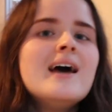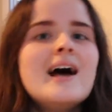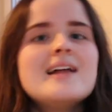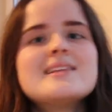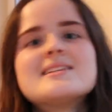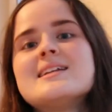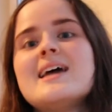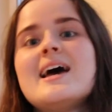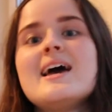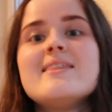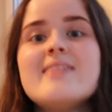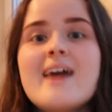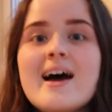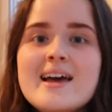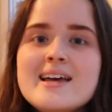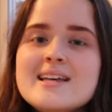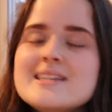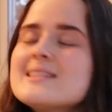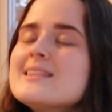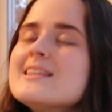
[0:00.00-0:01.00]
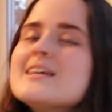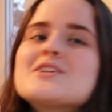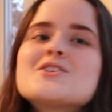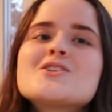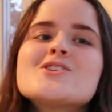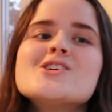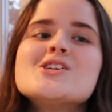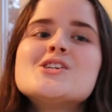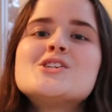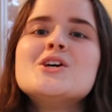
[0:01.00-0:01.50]
And today that is
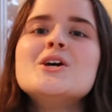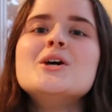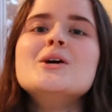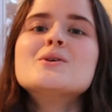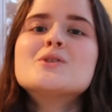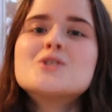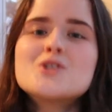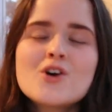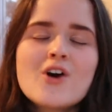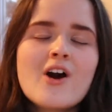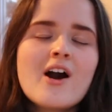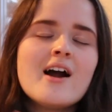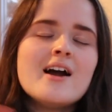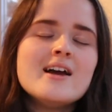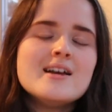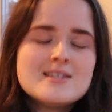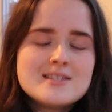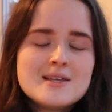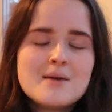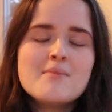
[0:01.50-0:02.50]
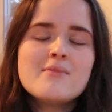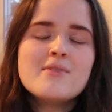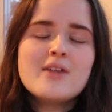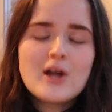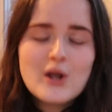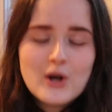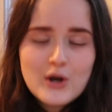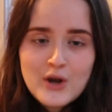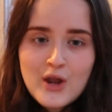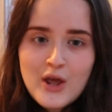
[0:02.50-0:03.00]
literally to try
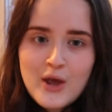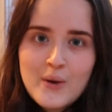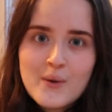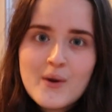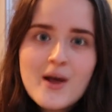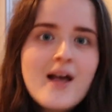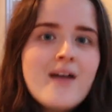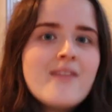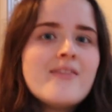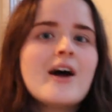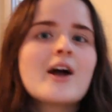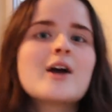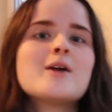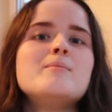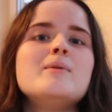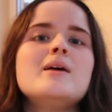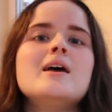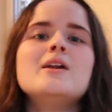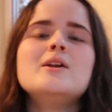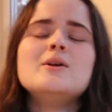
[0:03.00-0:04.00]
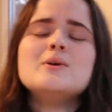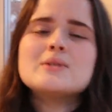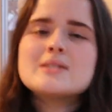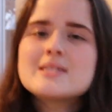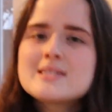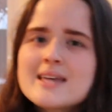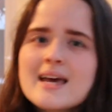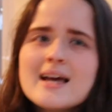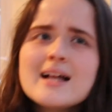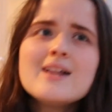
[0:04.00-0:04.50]
something new. That could be a new
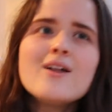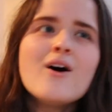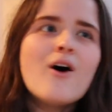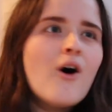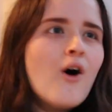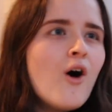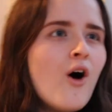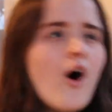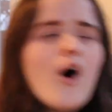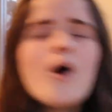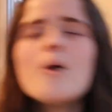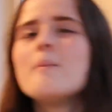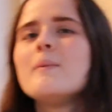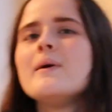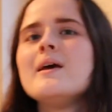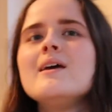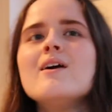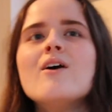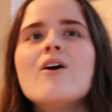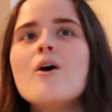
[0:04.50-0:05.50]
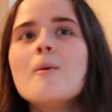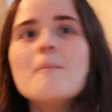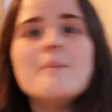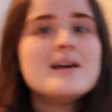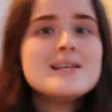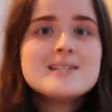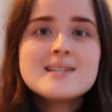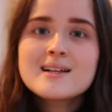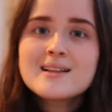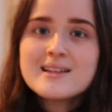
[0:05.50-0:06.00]
skill or hobby or
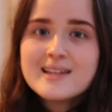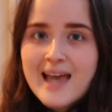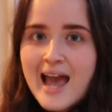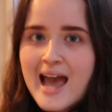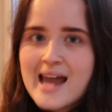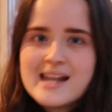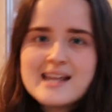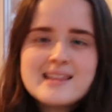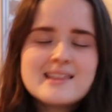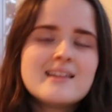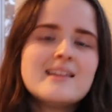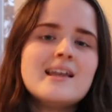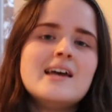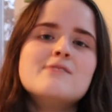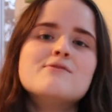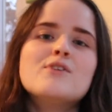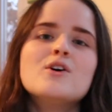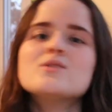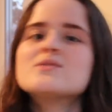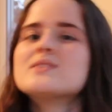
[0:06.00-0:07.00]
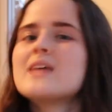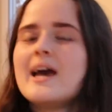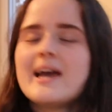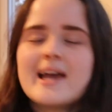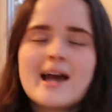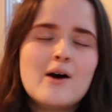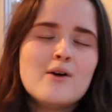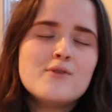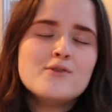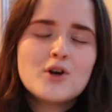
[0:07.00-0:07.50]
basically anything that involves
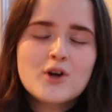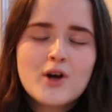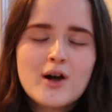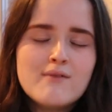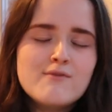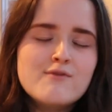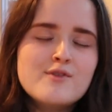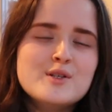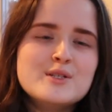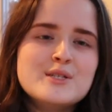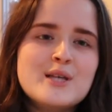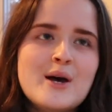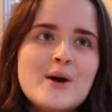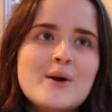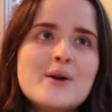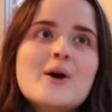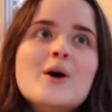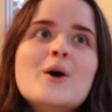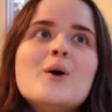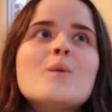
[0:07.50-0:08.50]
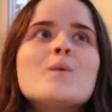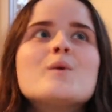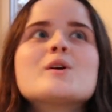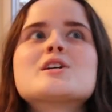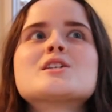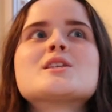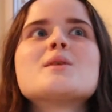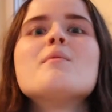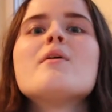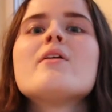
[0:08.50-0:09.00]
getting out of your comfort zone,
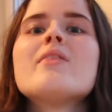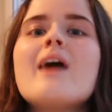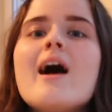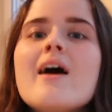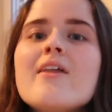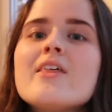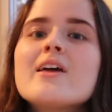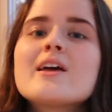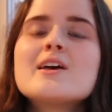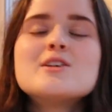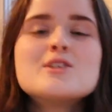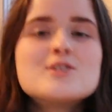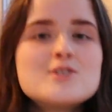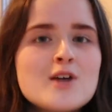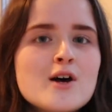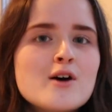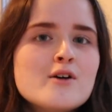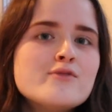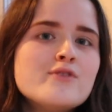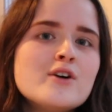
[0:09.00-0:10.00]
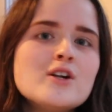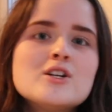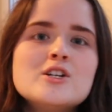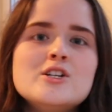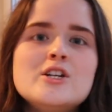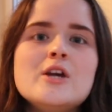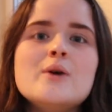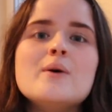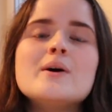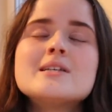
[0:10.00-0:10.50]
which is something that I think is so fun to
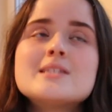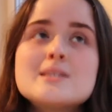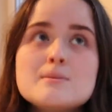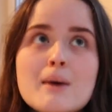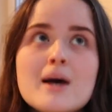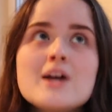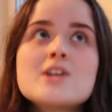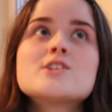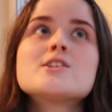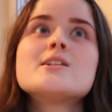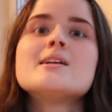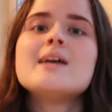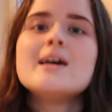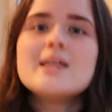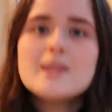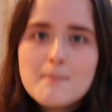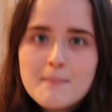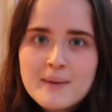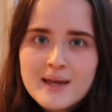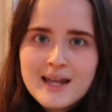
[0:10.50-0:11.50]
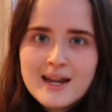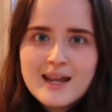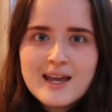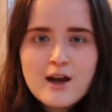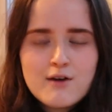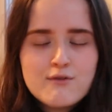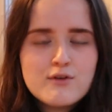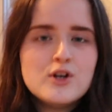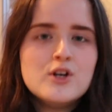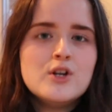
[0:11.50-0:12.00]
do, especially at the
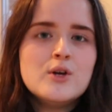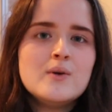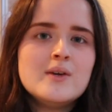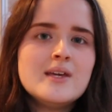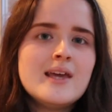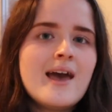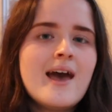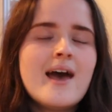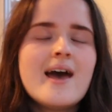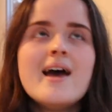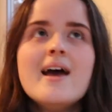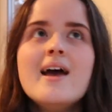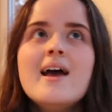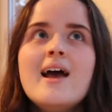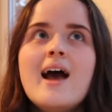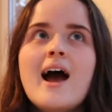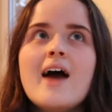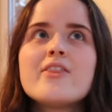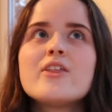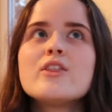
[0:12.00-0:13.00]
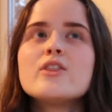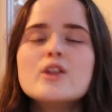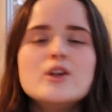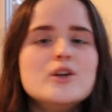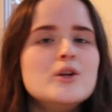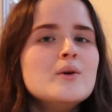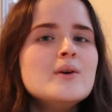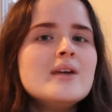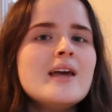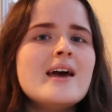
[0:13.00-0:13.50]
beginning of a new year. I think the
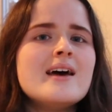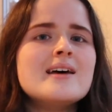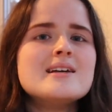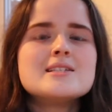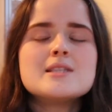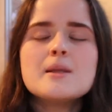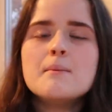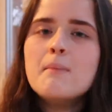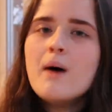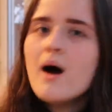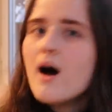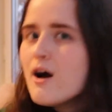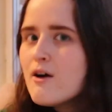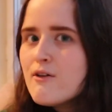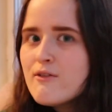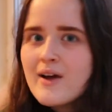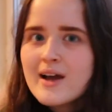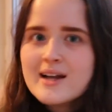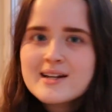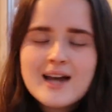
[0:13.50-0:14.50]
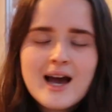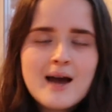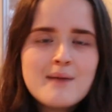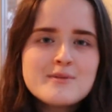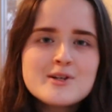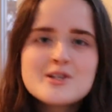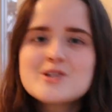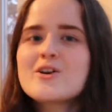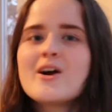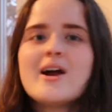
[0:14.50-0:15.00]
new year is the perfect
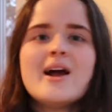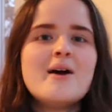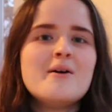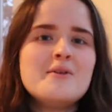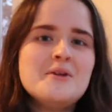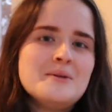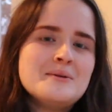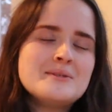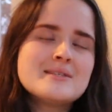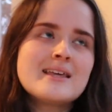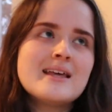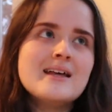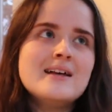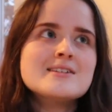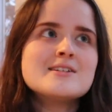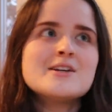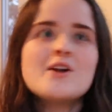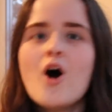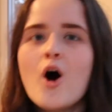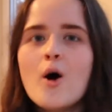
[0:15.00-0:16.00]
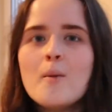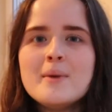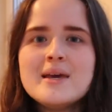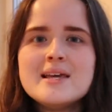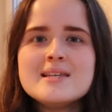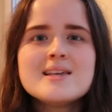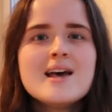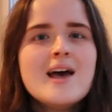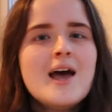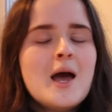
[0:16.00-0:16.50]
time to try out new skills and
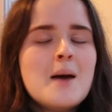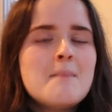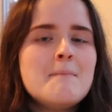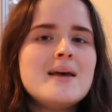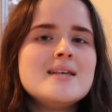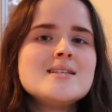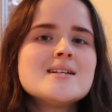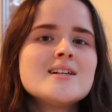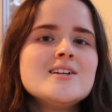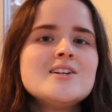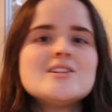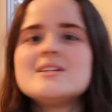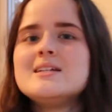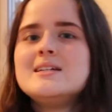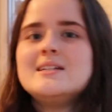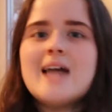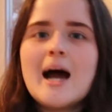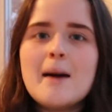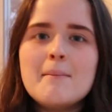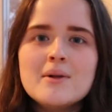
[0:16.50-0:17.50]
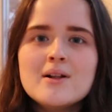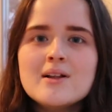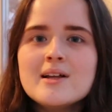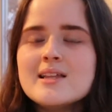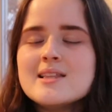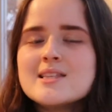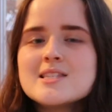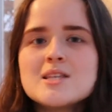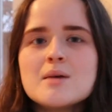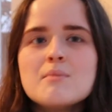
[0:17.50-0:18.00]
hobbies and basically just dabble
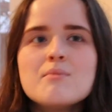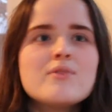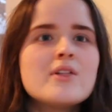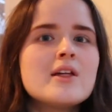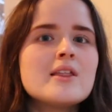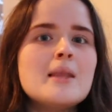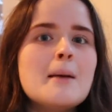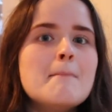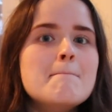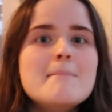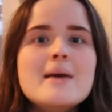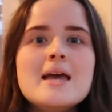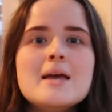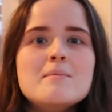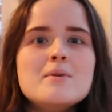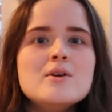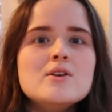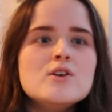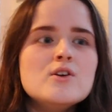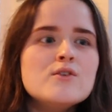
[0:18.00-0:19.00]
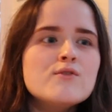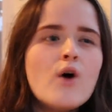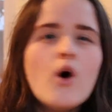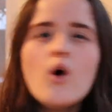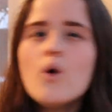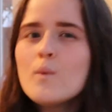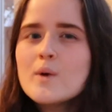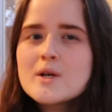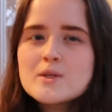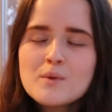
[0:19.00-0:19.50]
in something that maybe you've
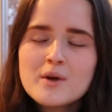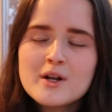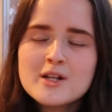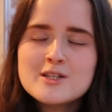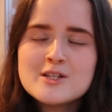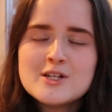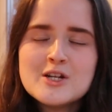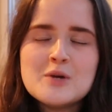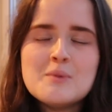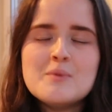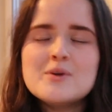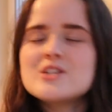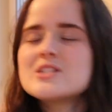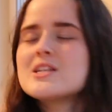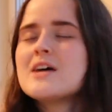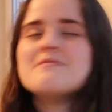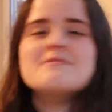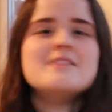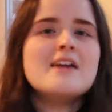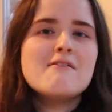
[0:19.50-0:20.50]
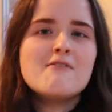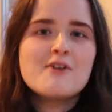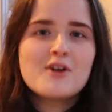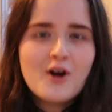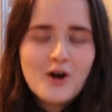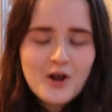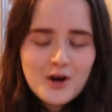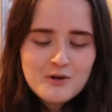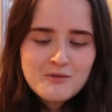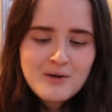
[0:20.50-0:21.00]
always wanted to do but just have never
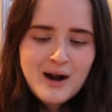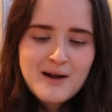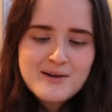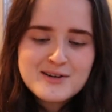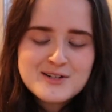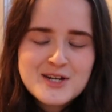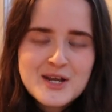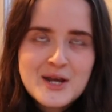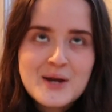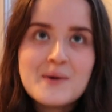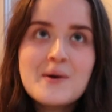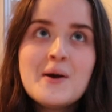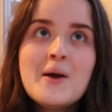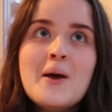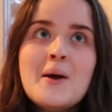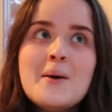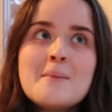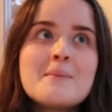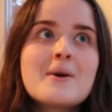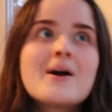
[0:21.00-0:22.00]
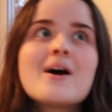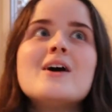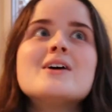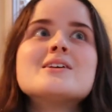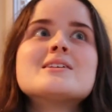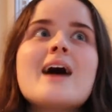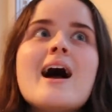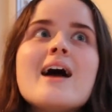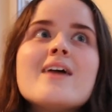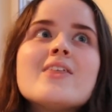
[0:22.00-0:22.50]
gotten around to,
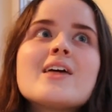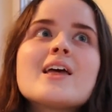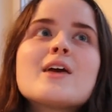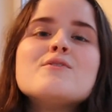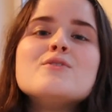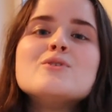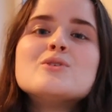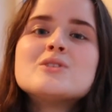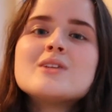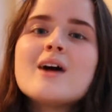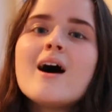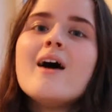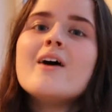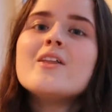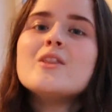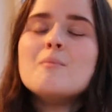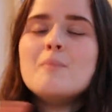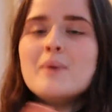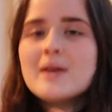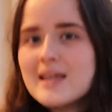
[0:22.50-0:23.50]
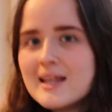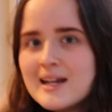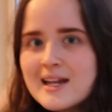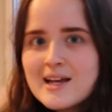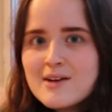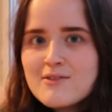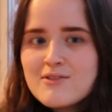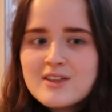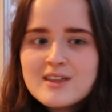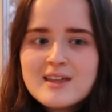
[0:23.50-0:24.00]
because I think if you start at the
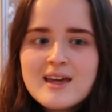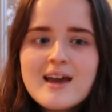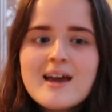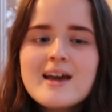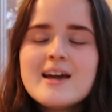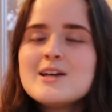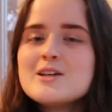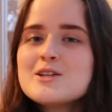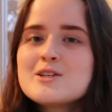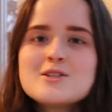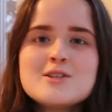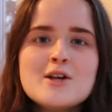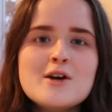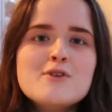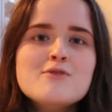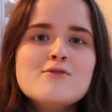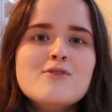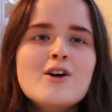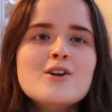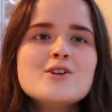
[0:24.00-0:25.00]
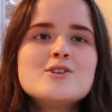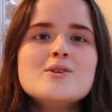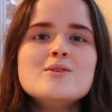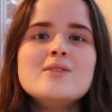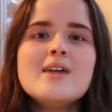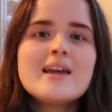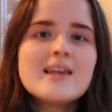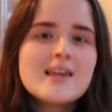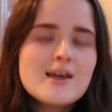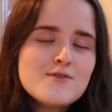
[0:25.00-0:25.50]
beginning of the year, it's so fun to
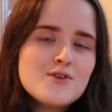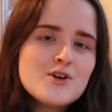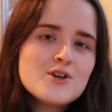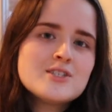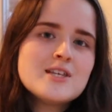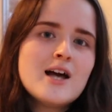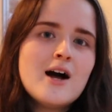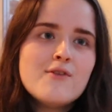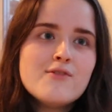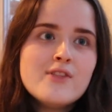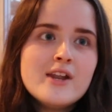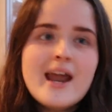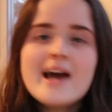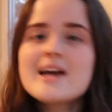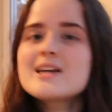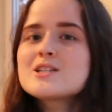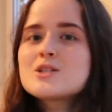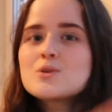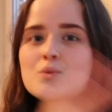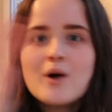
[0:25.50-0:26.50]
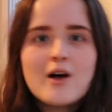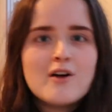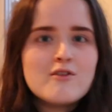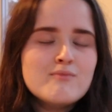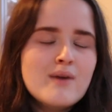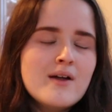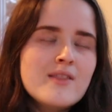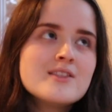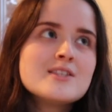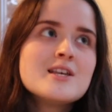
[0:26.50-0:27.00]
then give yourself the next
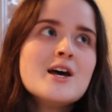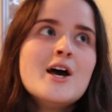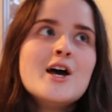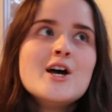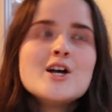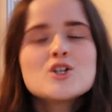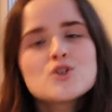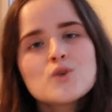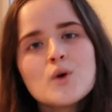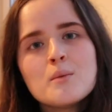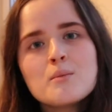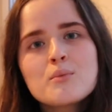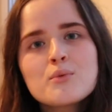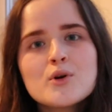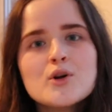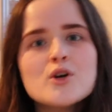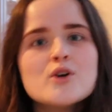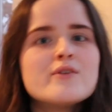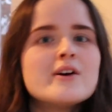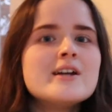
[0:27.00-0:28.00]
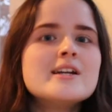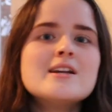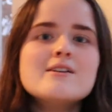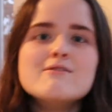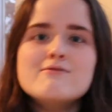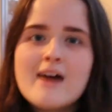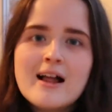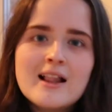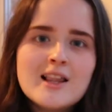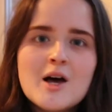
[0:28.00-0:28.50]
12 months to improve and
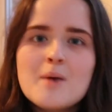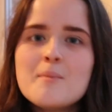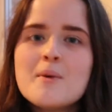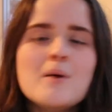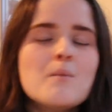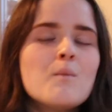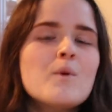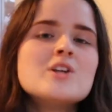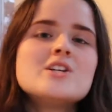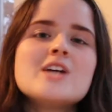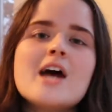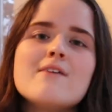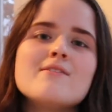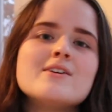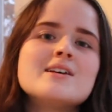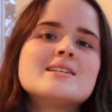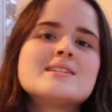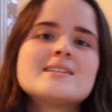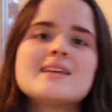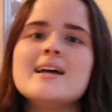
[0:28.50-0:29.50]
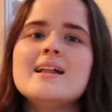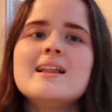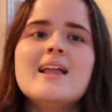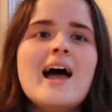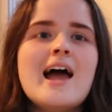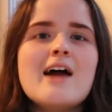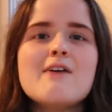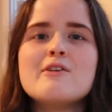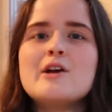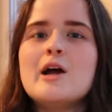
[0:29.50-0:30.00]
develop in whichever skill
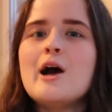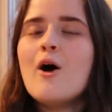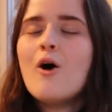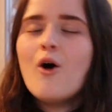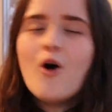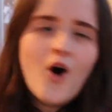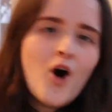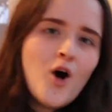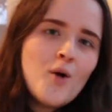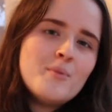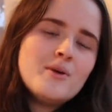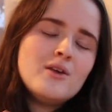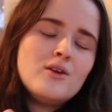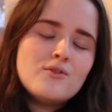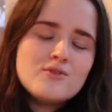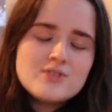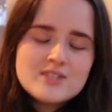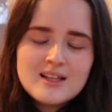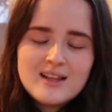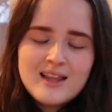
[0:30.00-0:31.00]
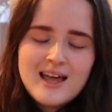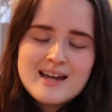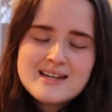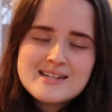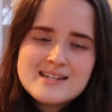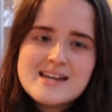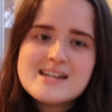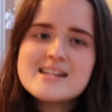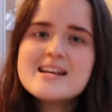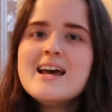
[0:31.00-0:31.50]
area or hobby you've
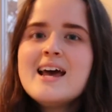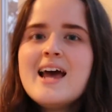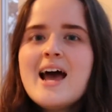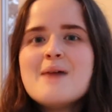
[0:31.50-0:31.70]
selected.